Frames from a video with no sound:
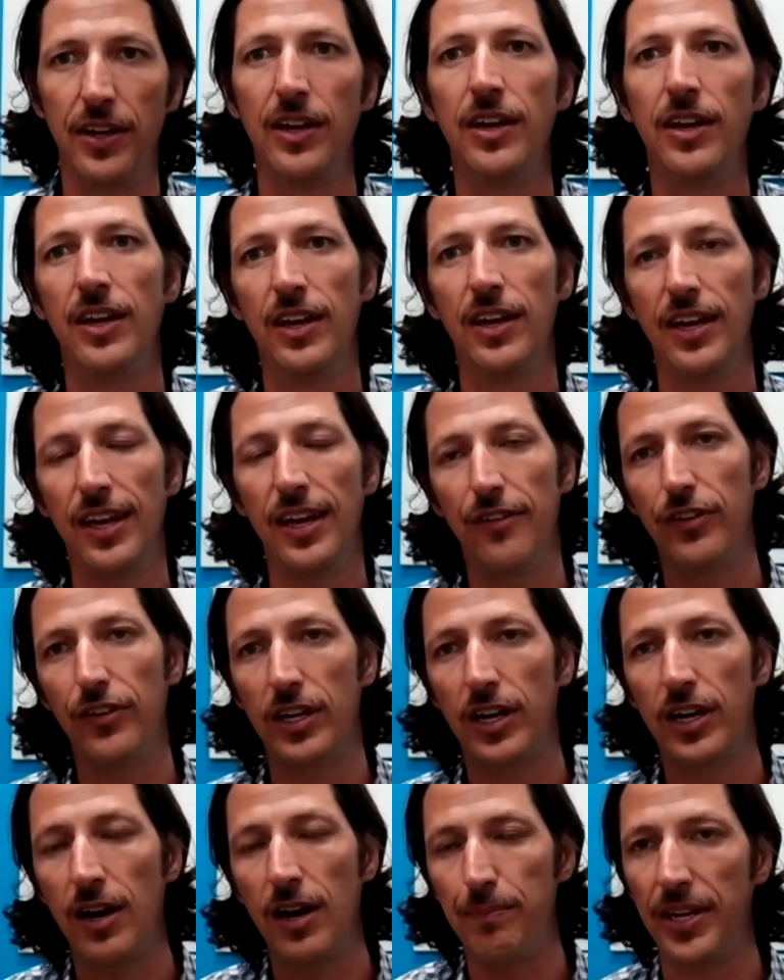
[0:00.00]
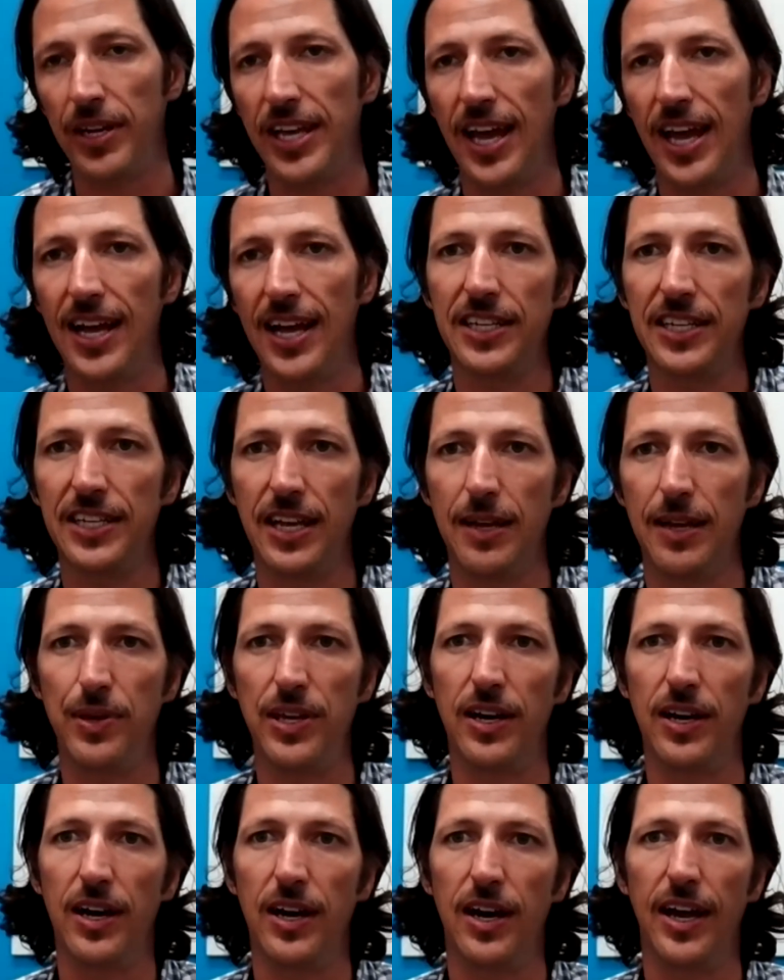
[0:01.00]
if a company has an
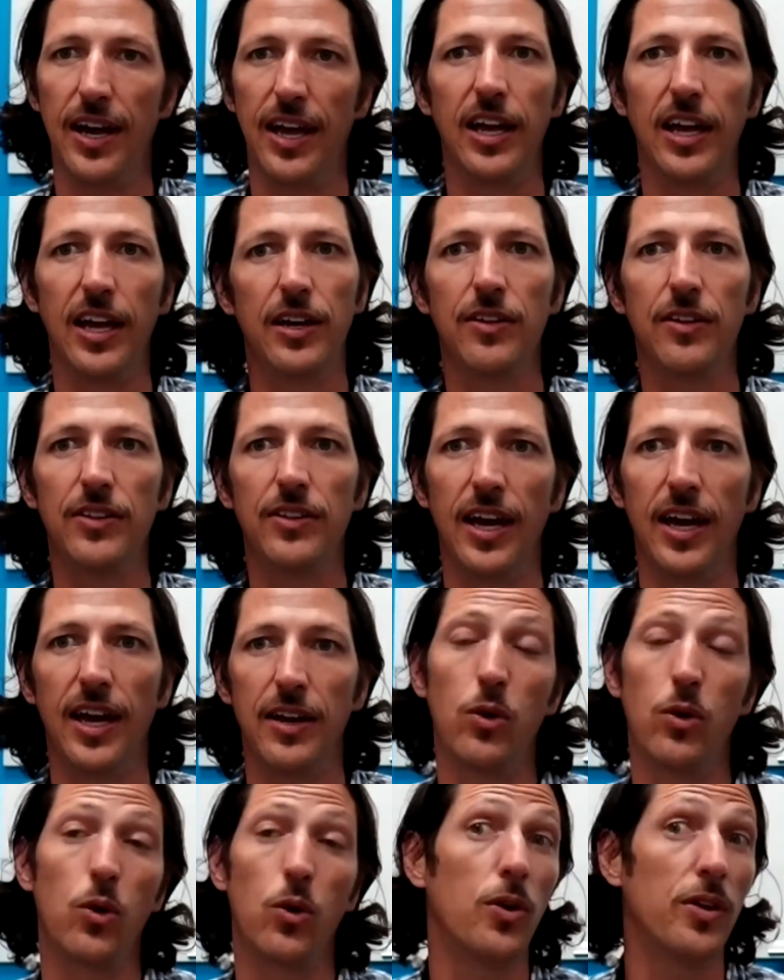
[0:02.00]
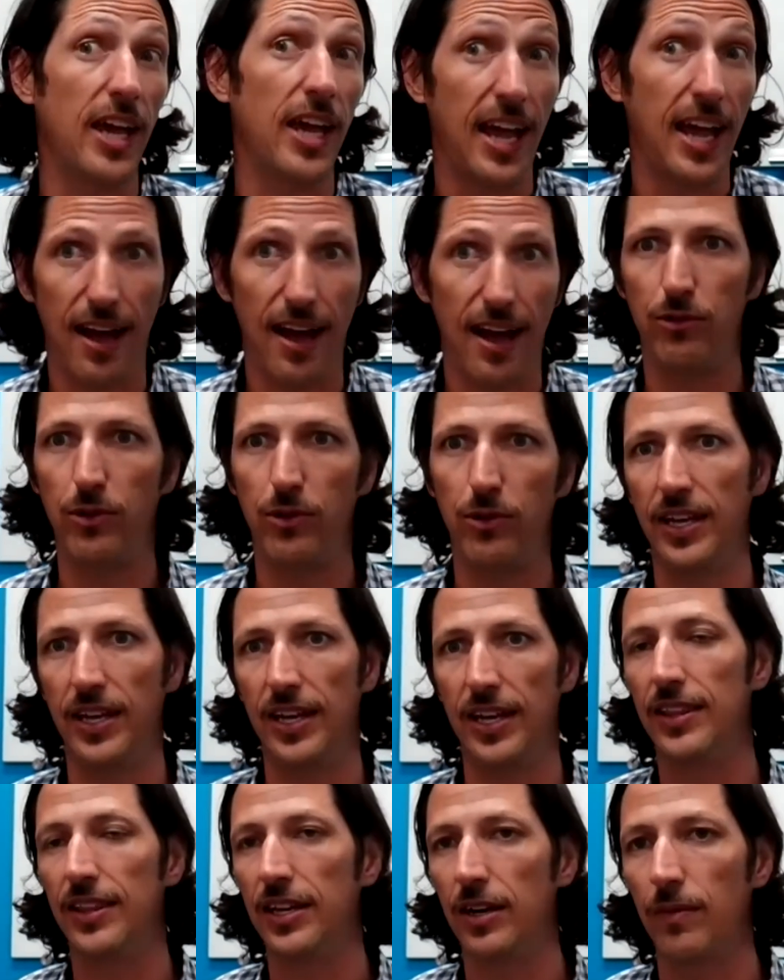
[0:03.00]
API or they have one in
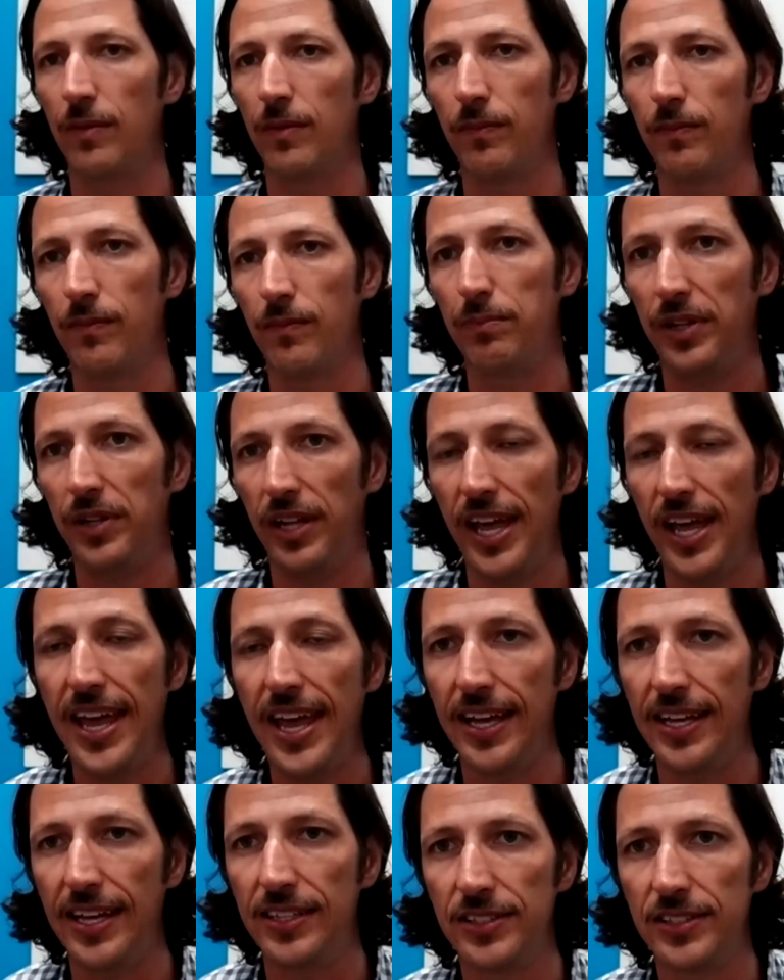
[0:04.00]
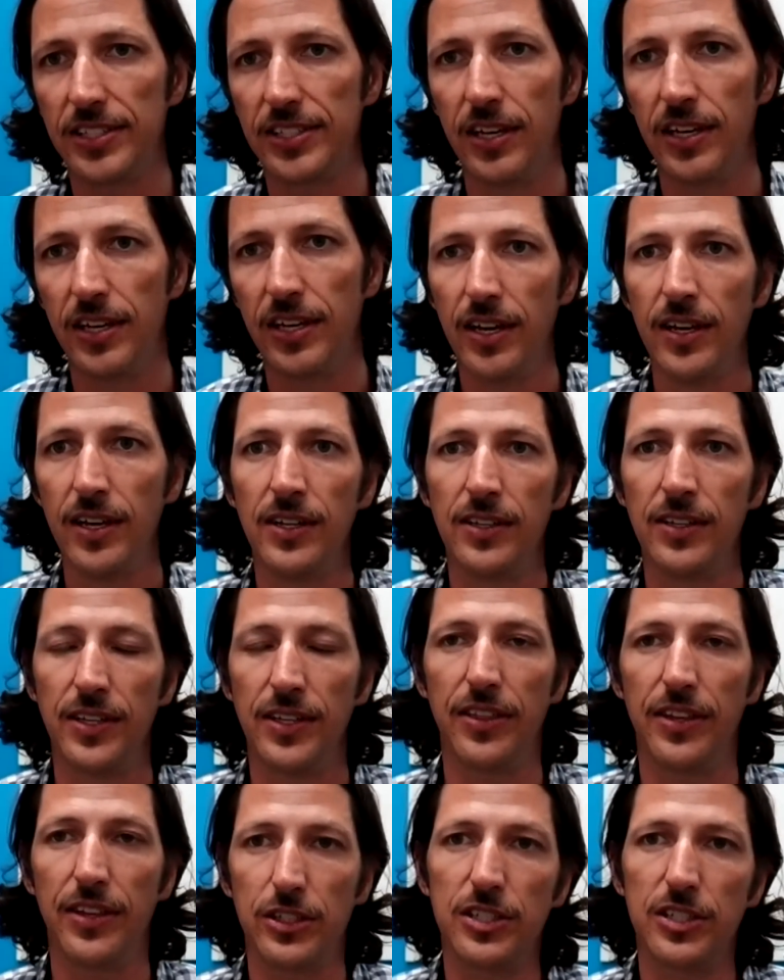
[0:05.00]
their plans, that
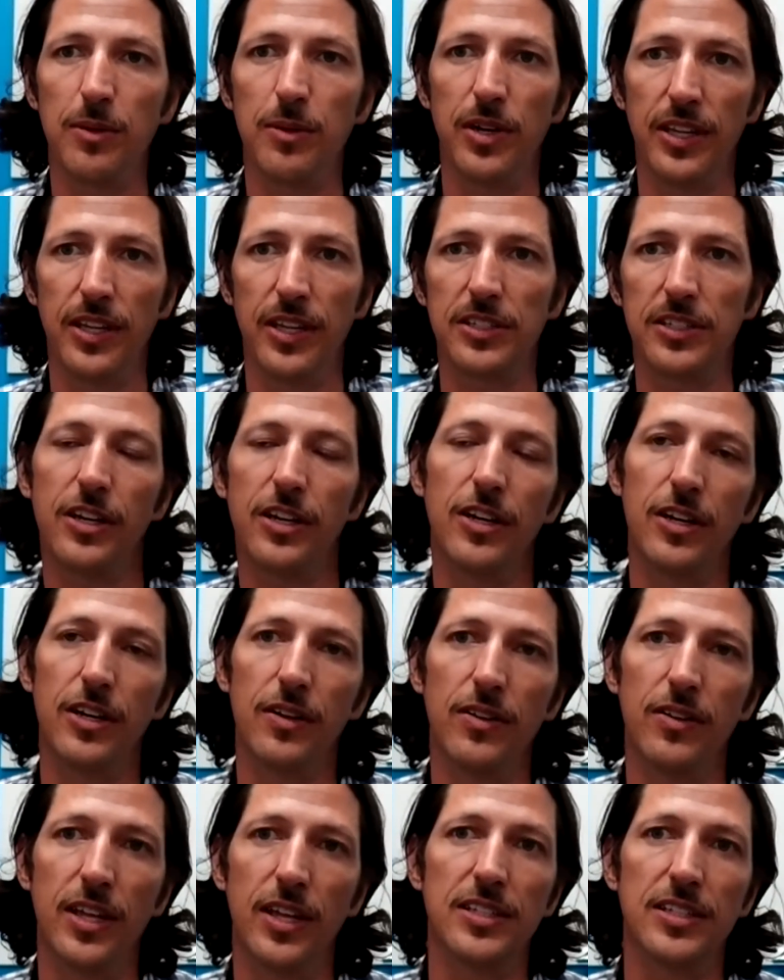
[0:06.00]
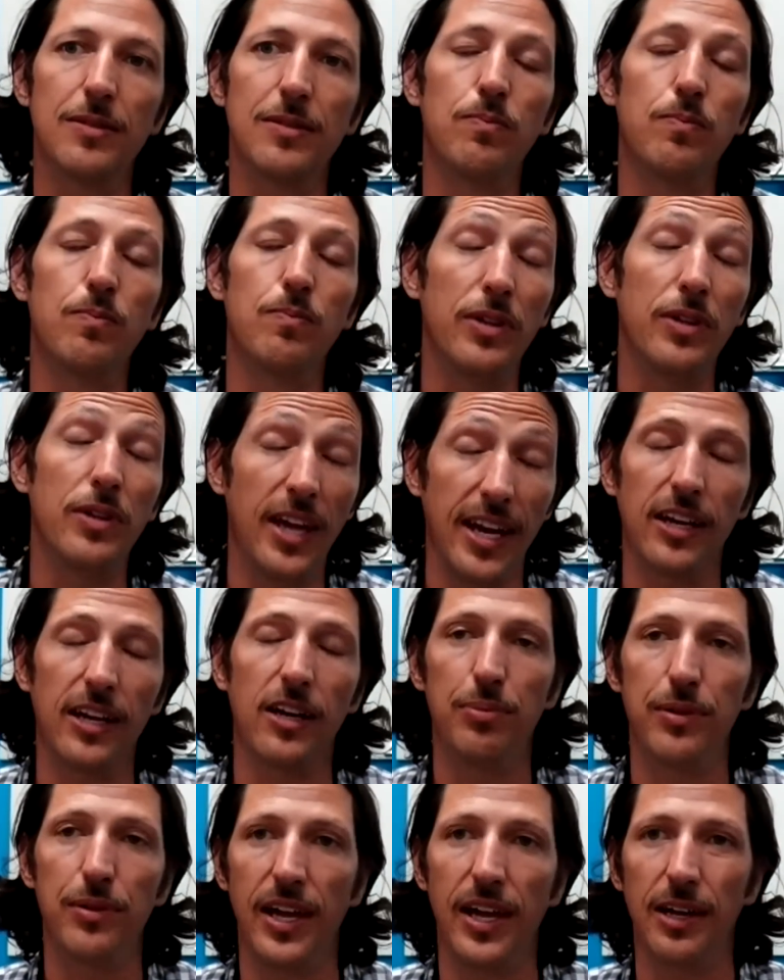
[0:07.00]
there's someone that's planning on
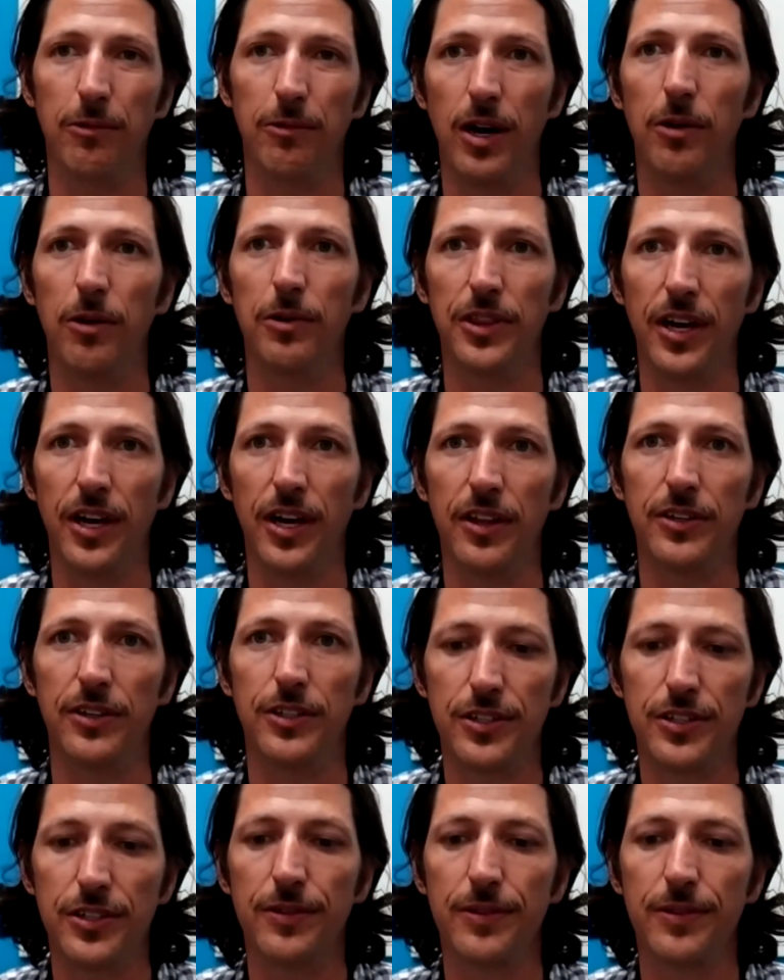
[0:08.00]
playing well with others.